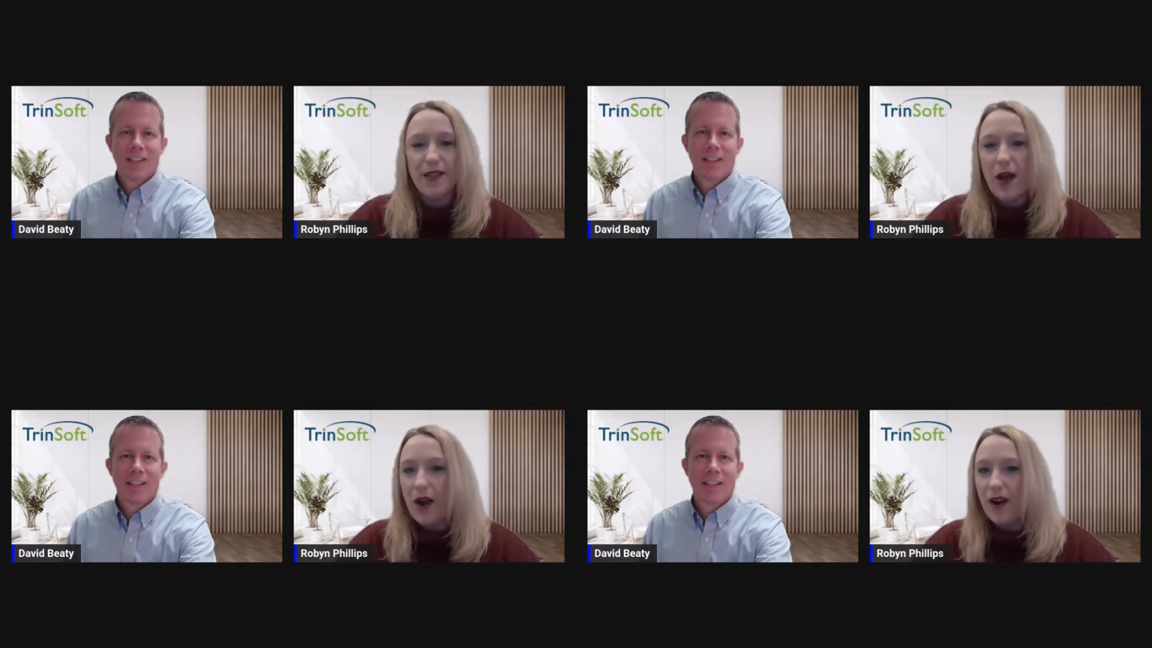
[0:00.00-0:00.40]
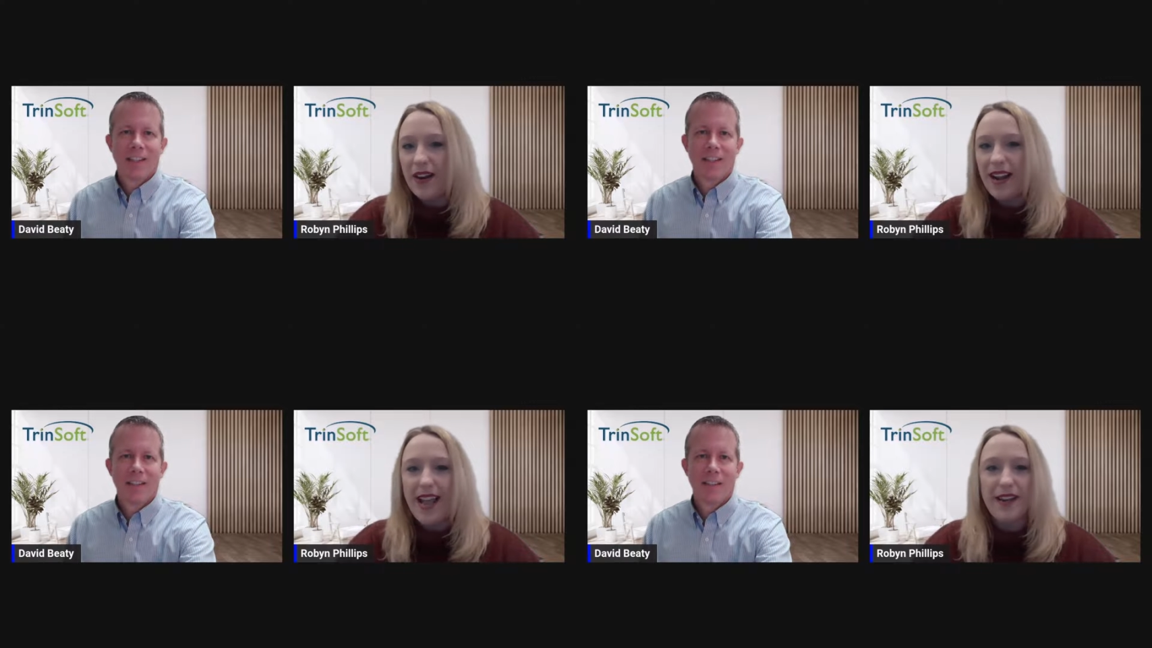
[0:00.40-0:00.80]

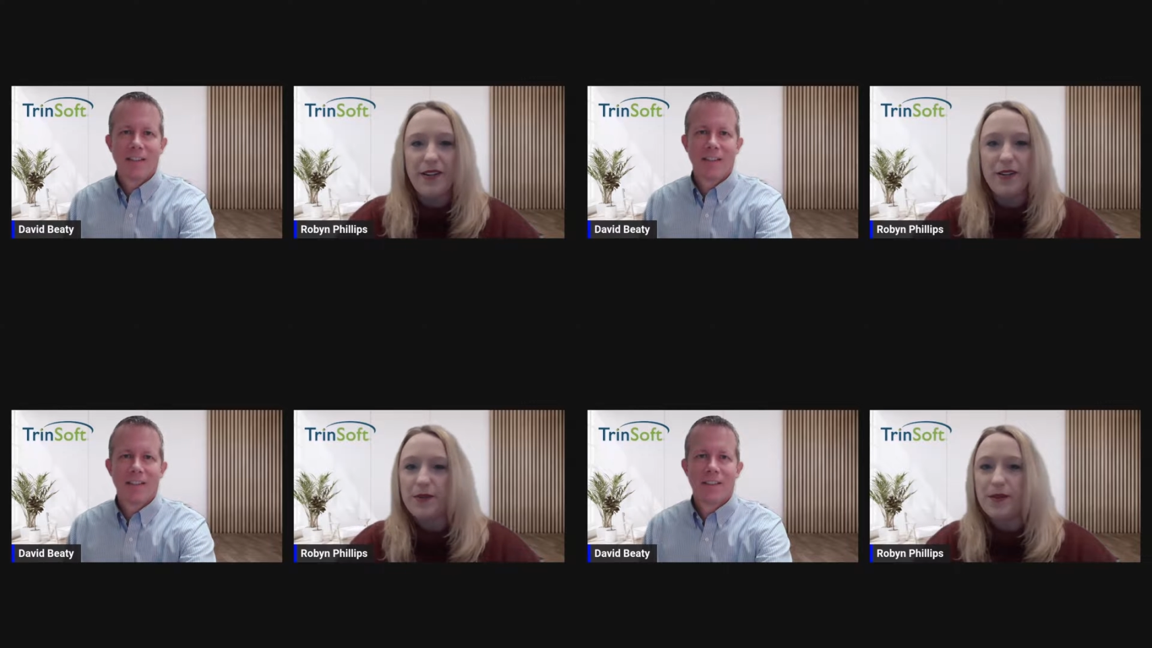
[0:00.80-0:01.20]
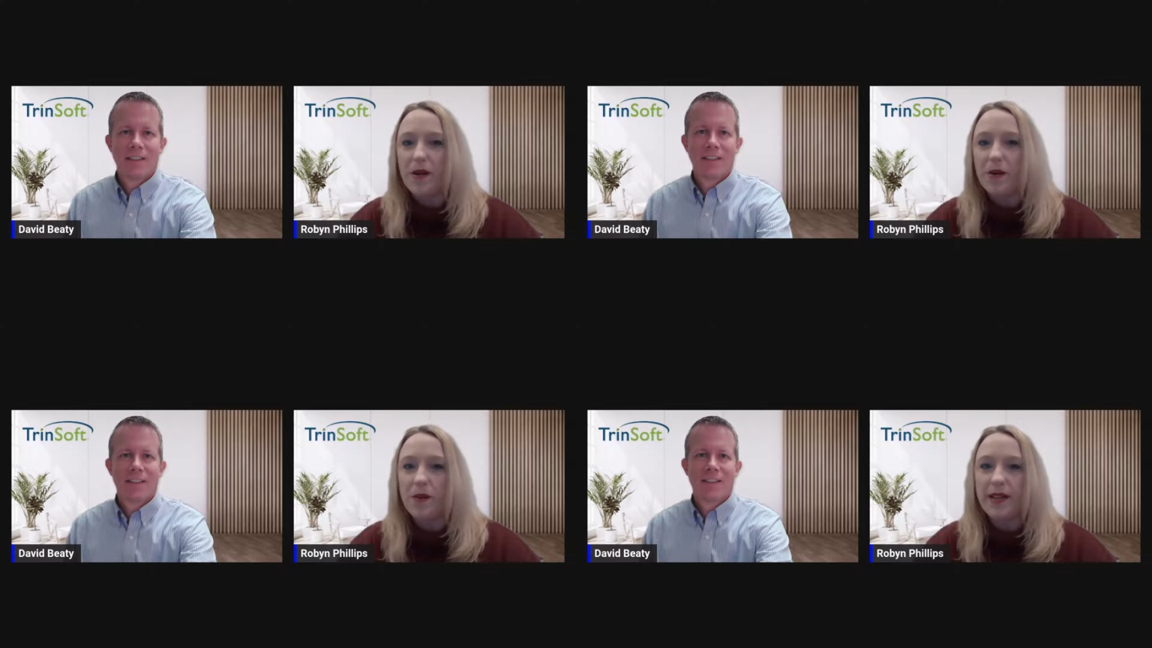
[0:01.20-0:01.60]
Speaker 1: are and you
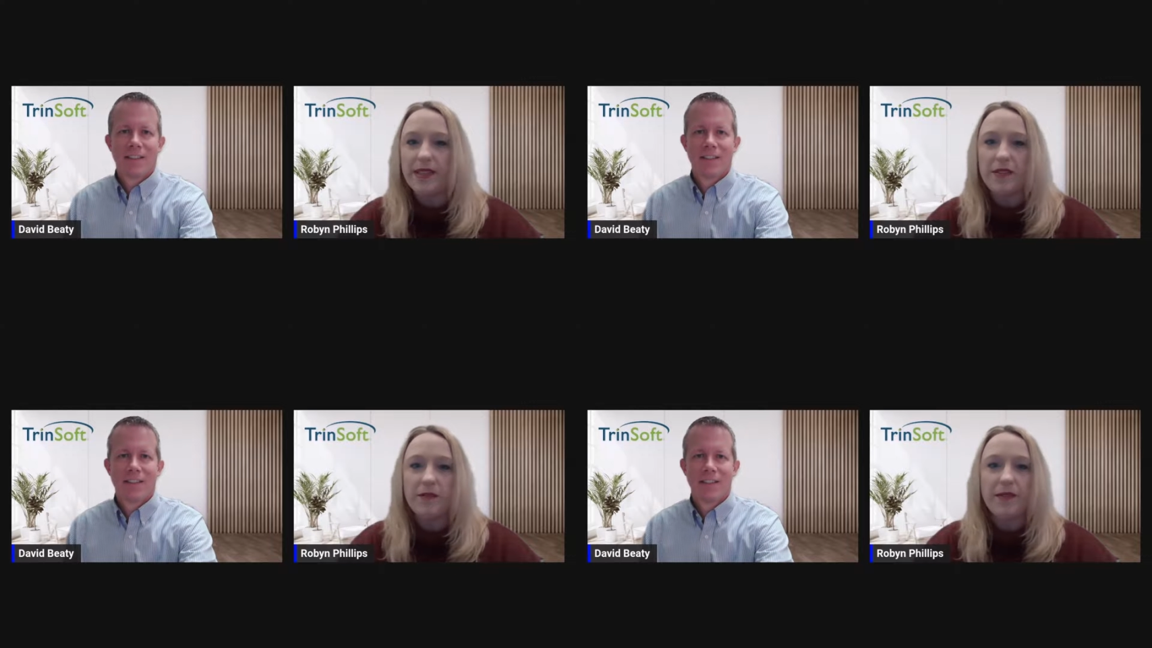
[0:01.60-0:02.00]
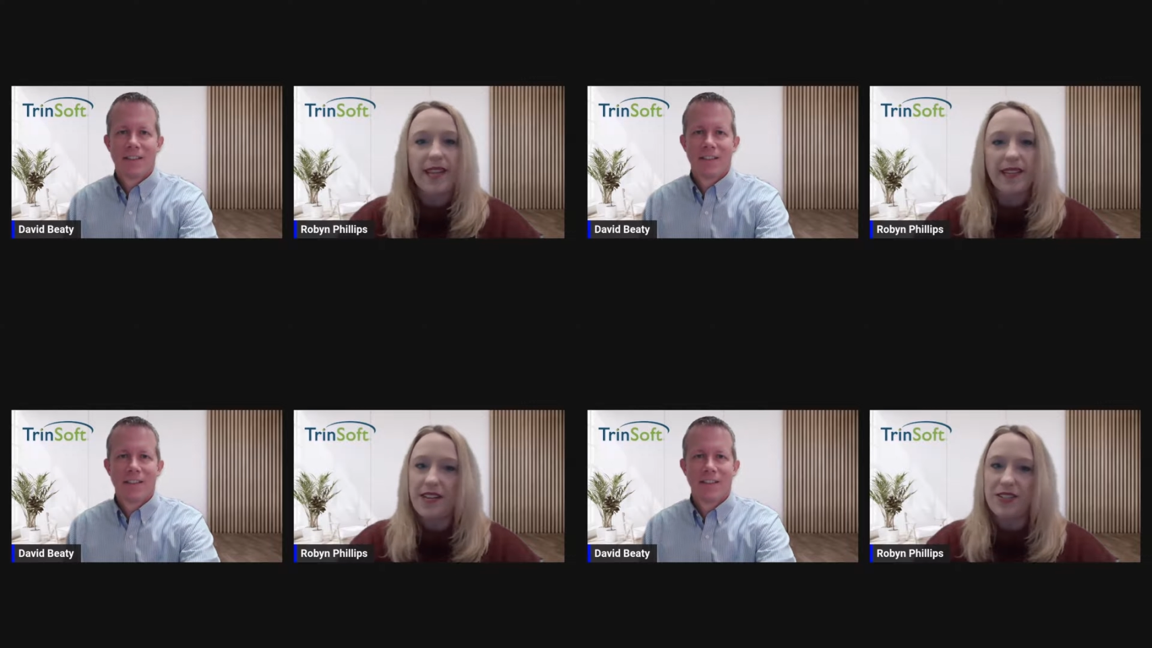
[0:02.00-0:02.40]
know what the
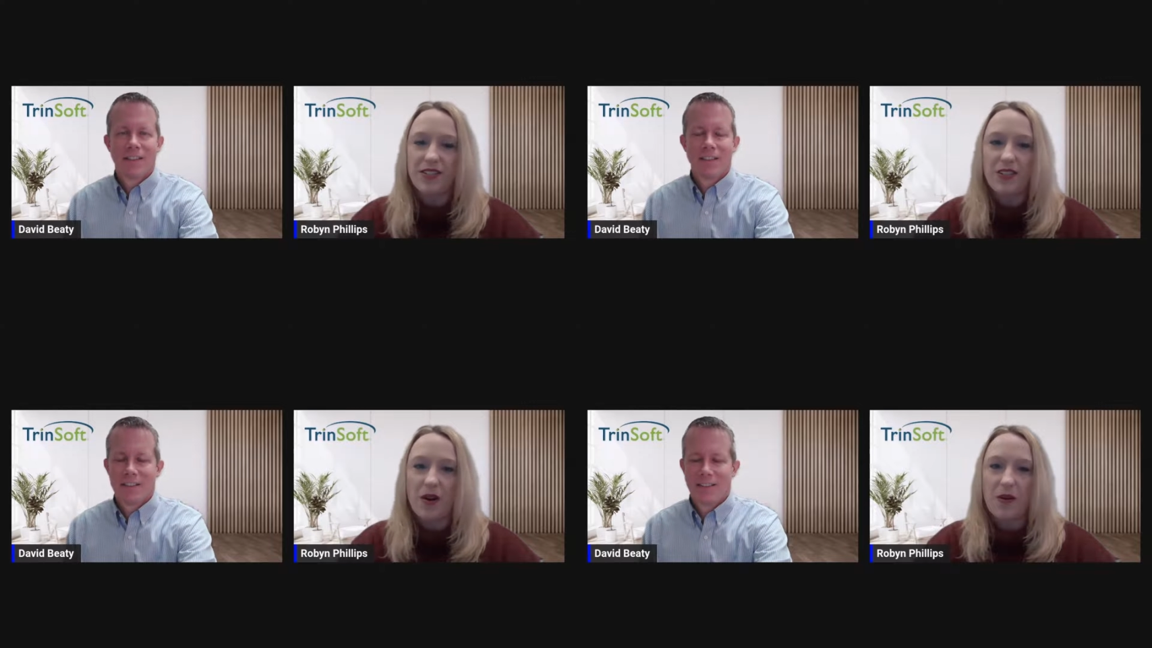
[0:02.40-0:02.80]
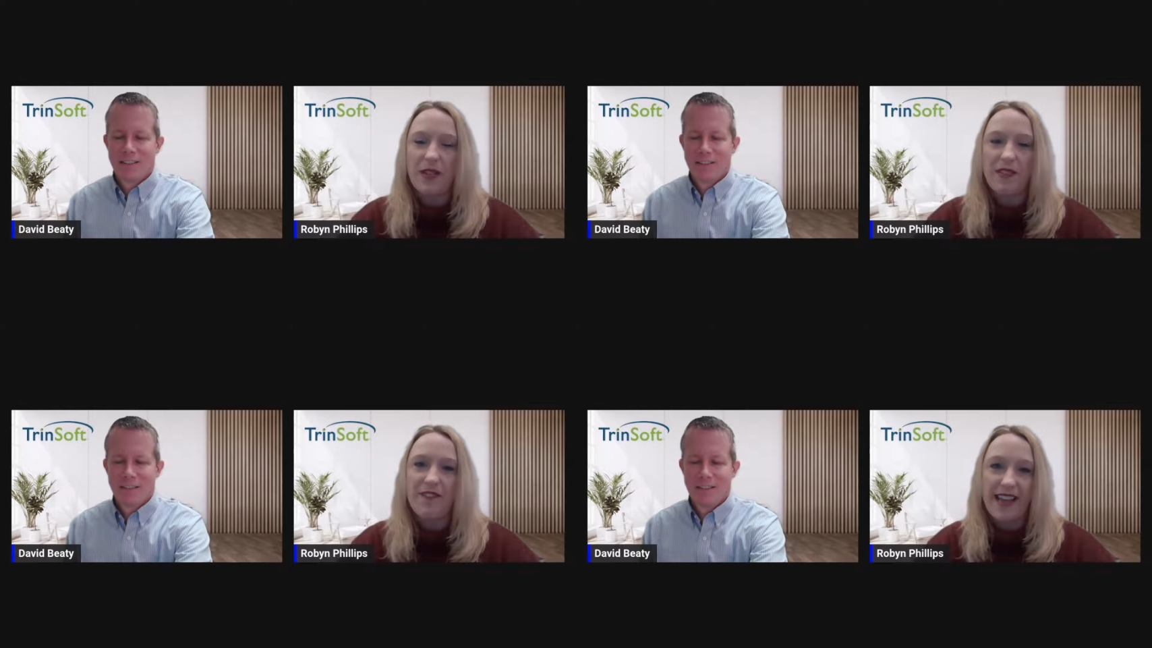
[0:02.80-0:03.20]
regulations are with
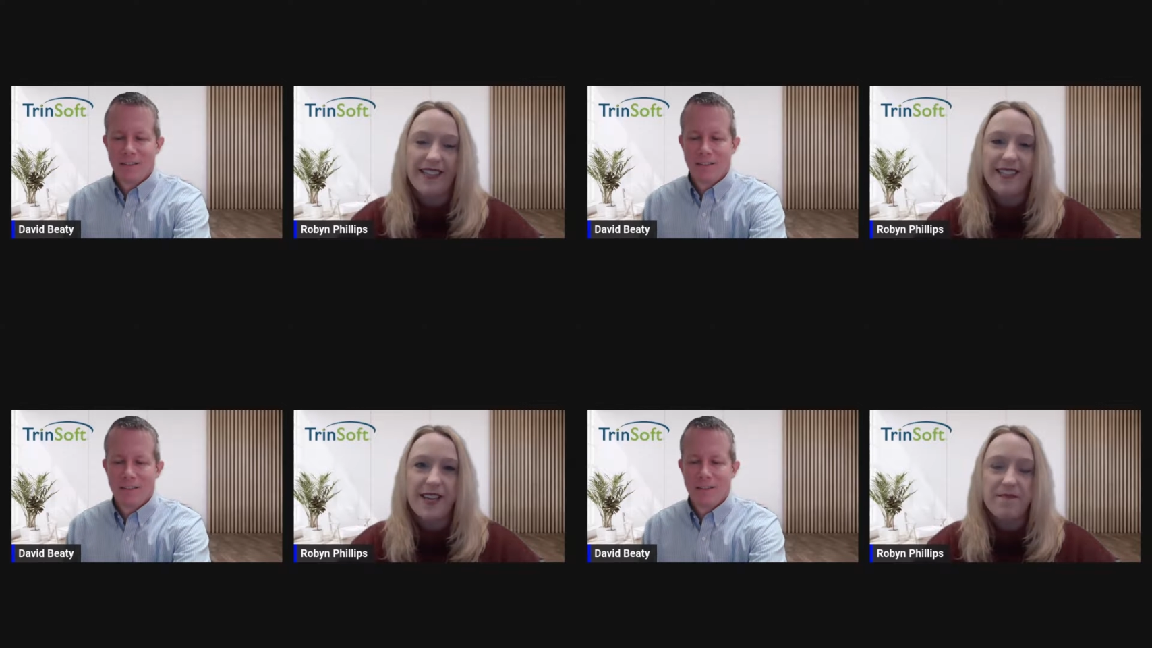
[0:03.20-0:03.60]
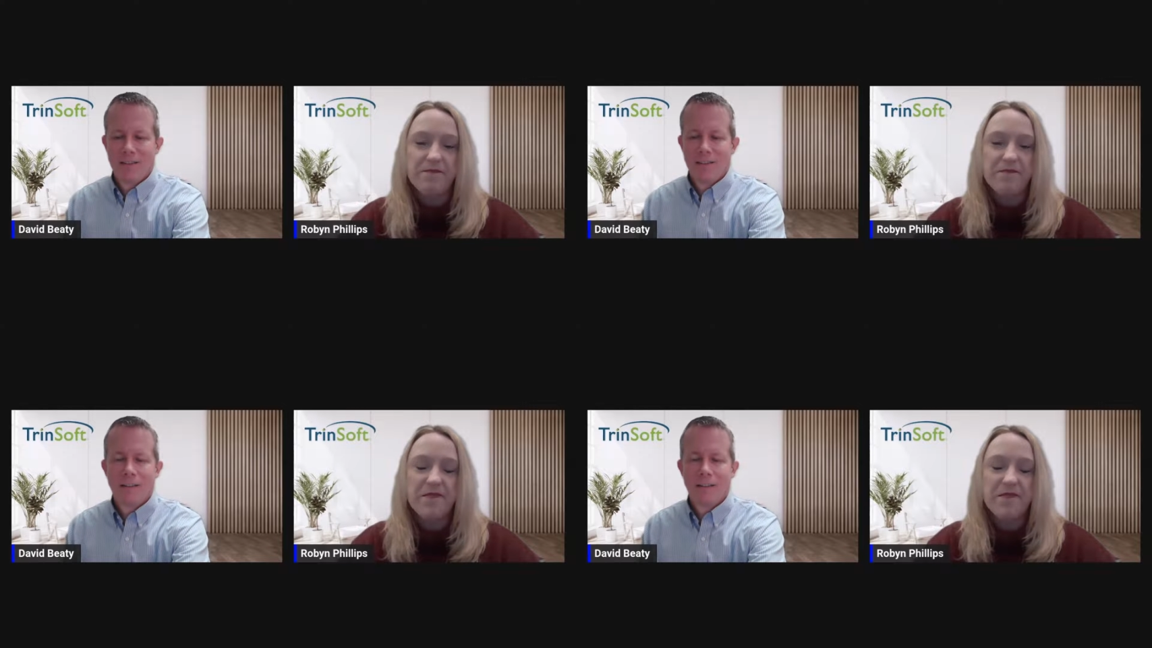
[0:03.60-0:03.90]
filing them.